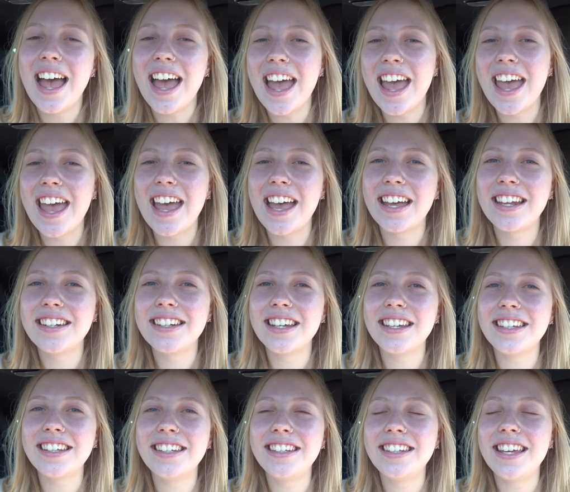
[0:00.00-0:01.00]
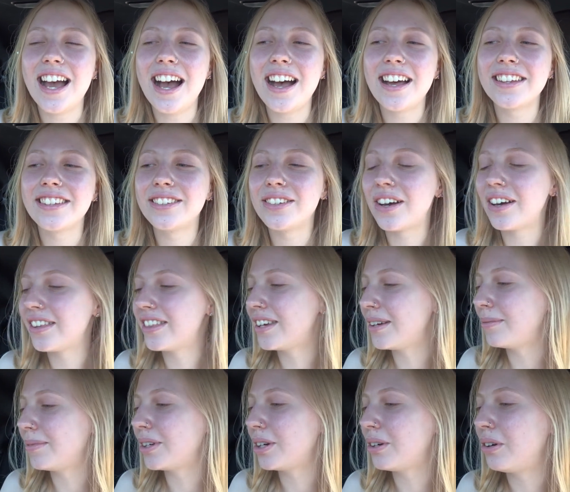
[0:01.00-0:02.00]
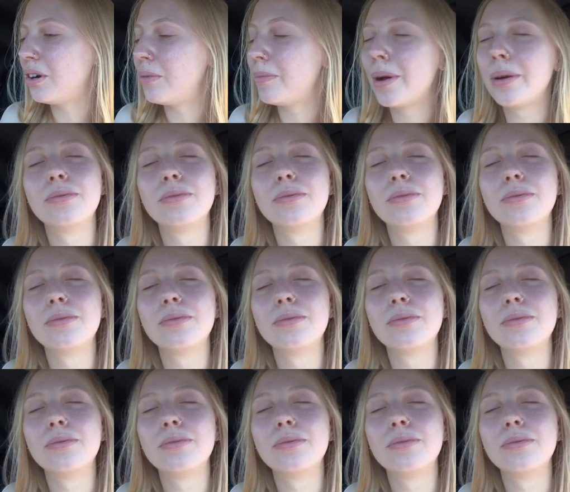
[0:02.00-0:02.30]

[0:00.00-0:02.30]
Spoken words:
And yeah, so I think I'm gonna go home.